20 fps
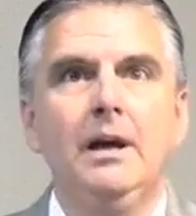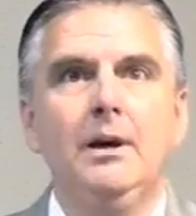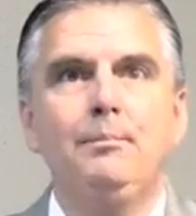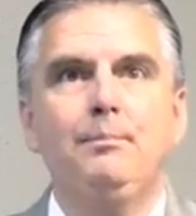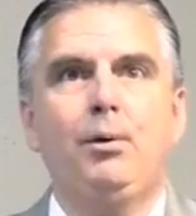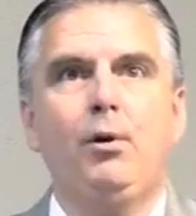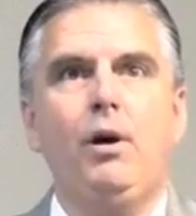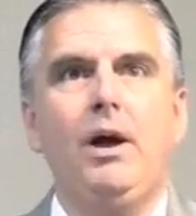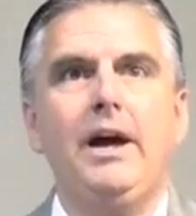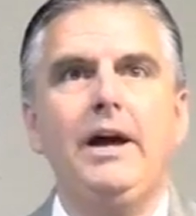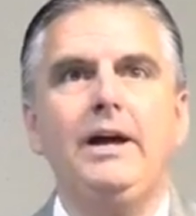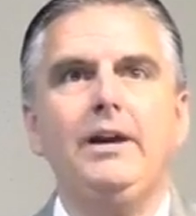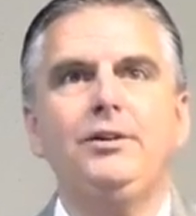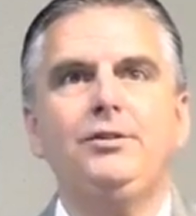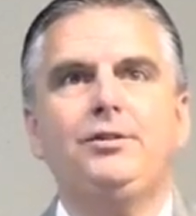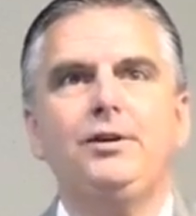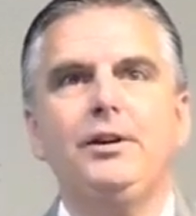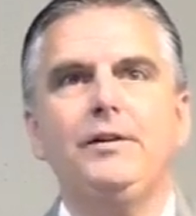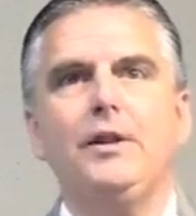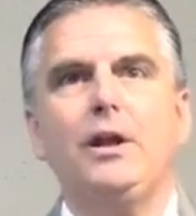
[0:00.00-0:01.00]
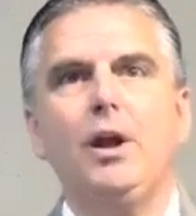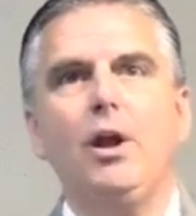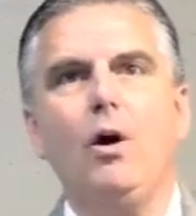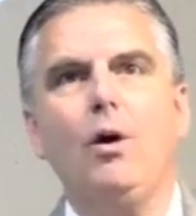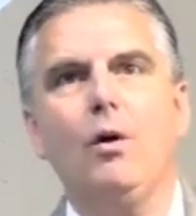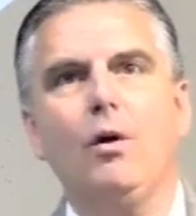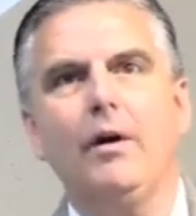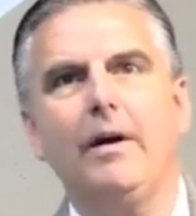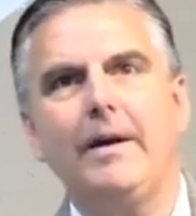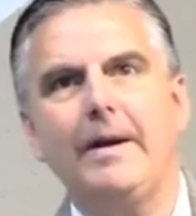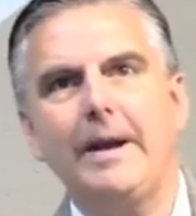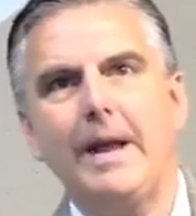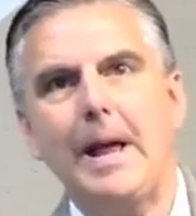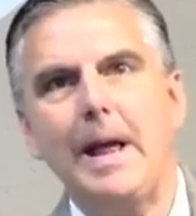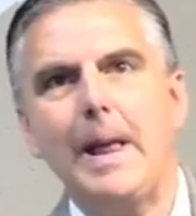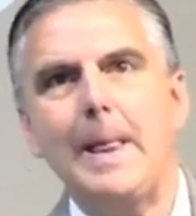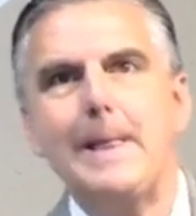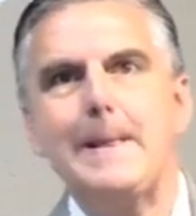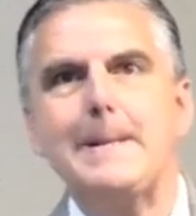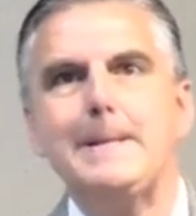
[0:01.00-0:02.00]
Praise ye the Lord.
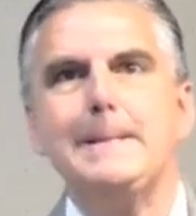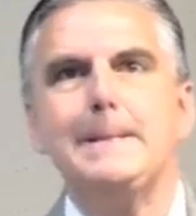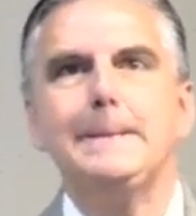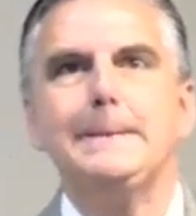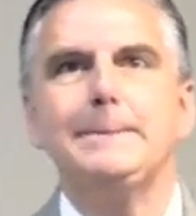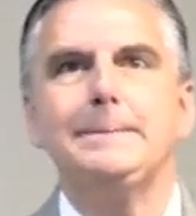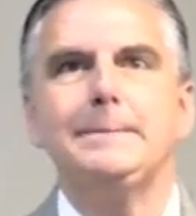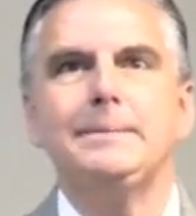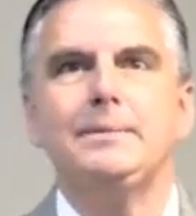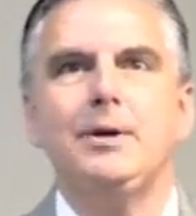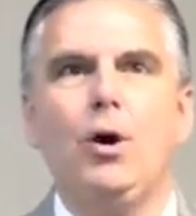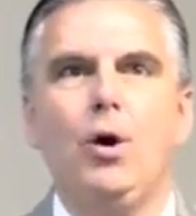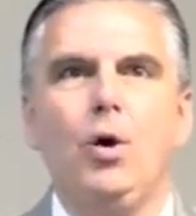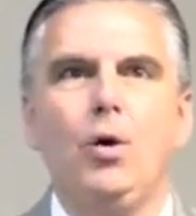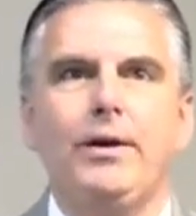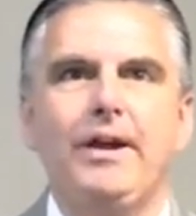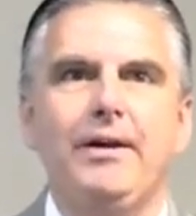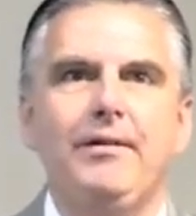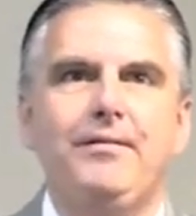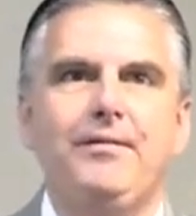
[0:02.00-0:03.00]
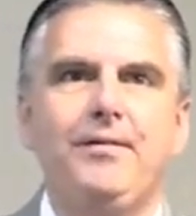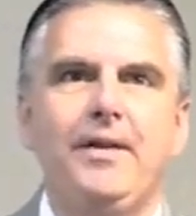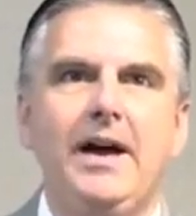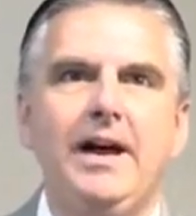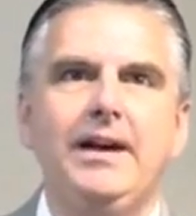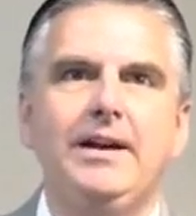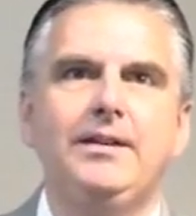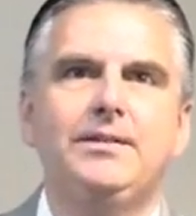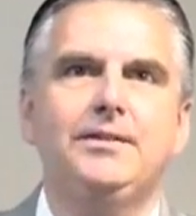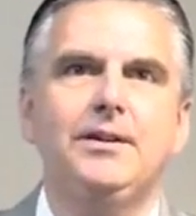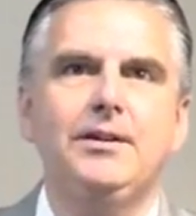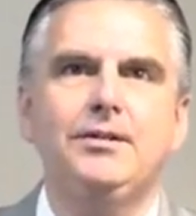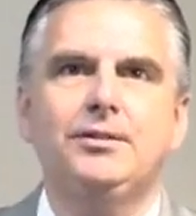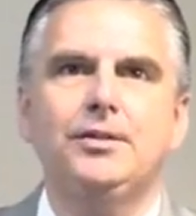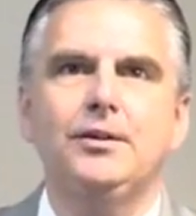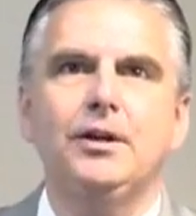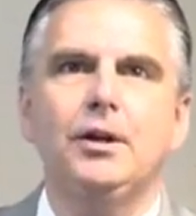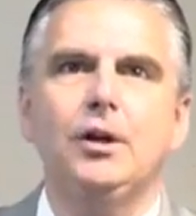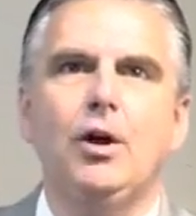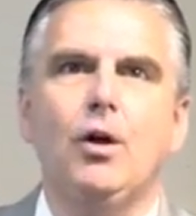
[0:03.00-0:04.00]
Oh, give thanks unto
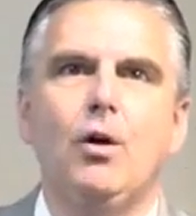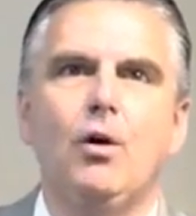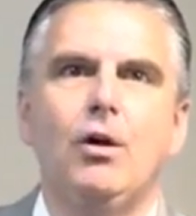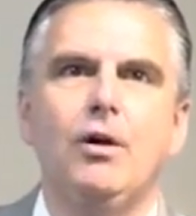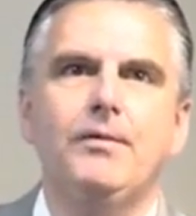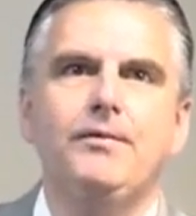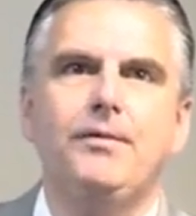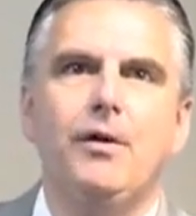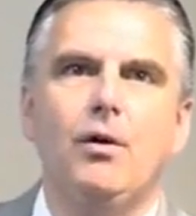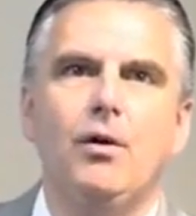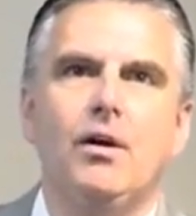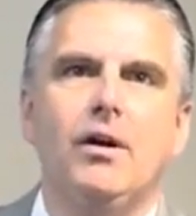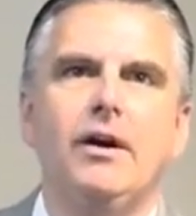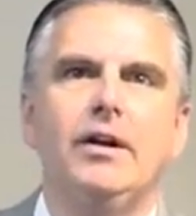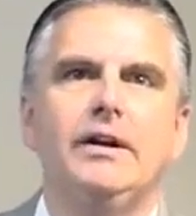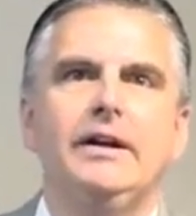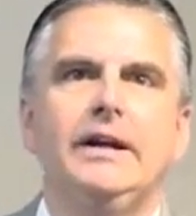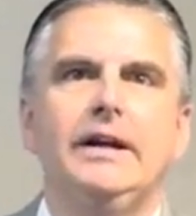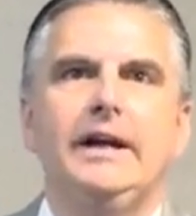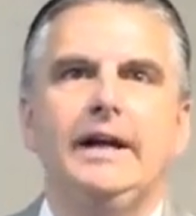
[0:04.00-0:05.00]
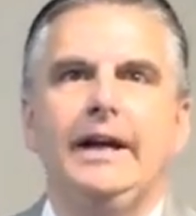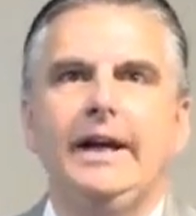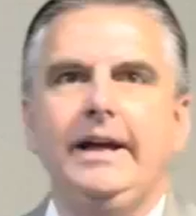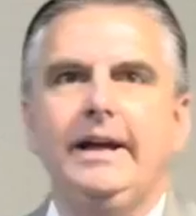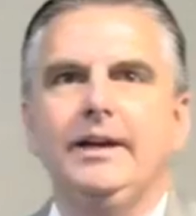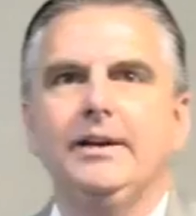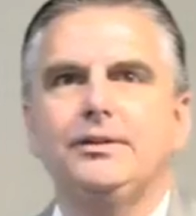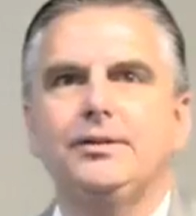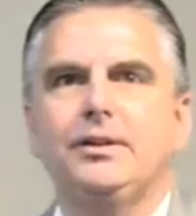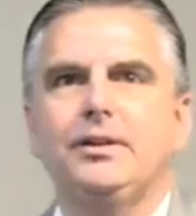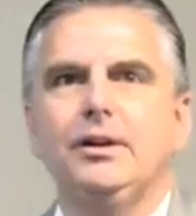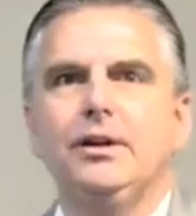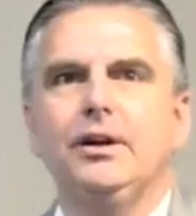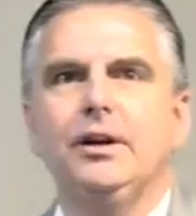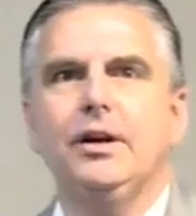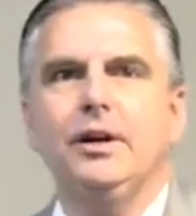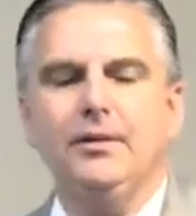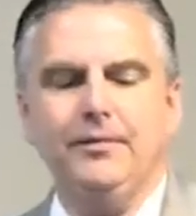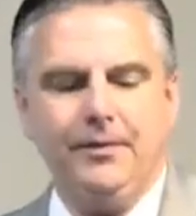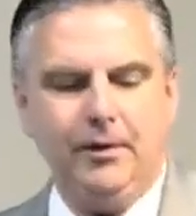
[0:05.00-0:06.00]
the Lord, for he is
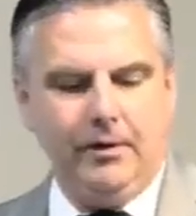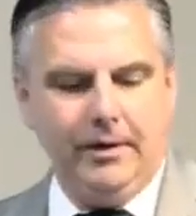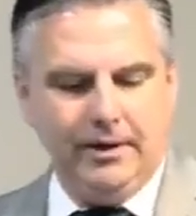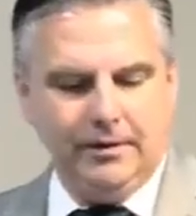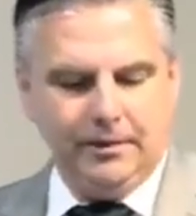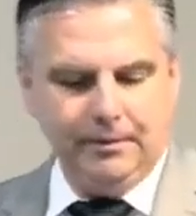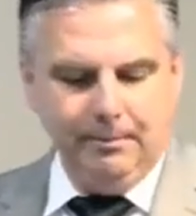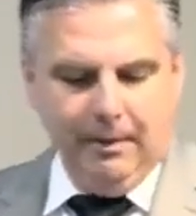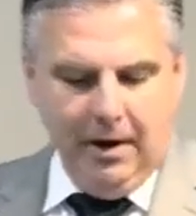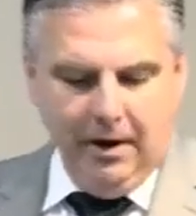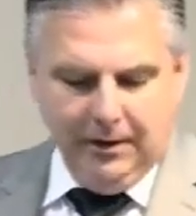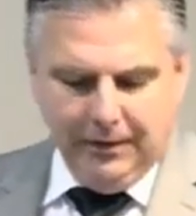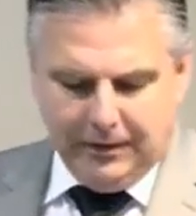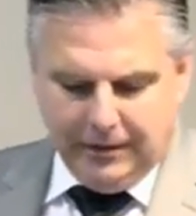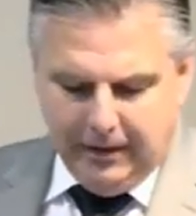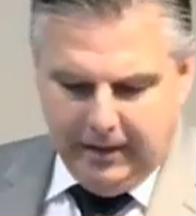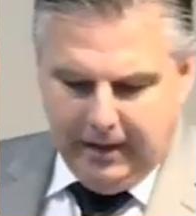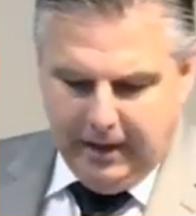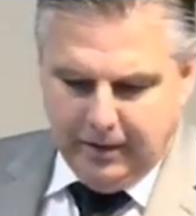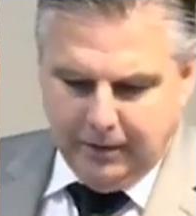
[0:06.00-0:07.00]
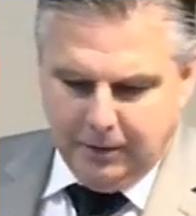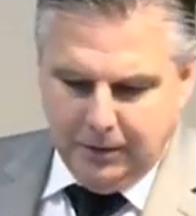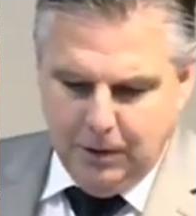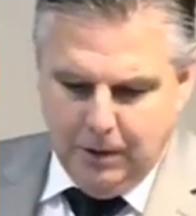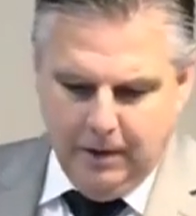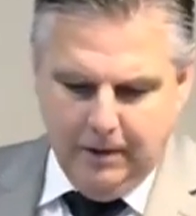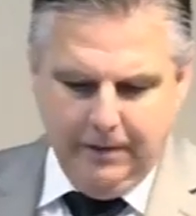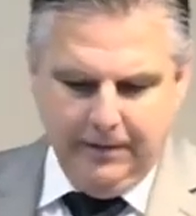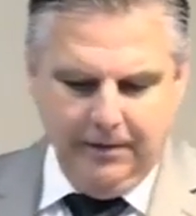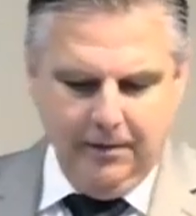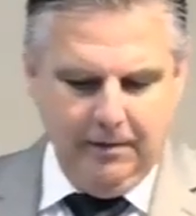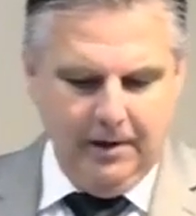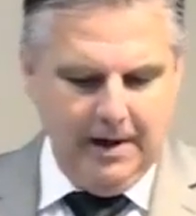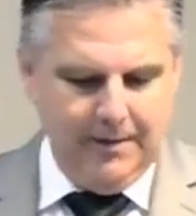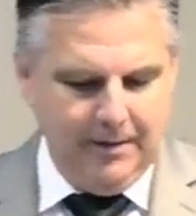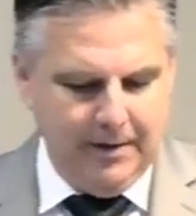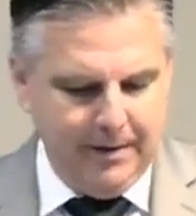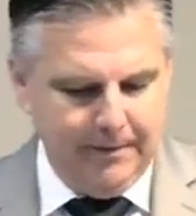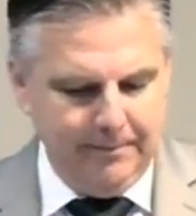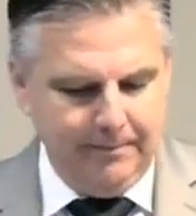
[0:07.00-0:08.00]
good, for his mercy endureth
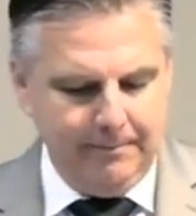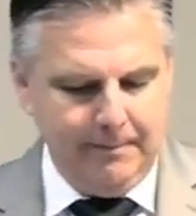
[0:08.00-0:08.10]
forever.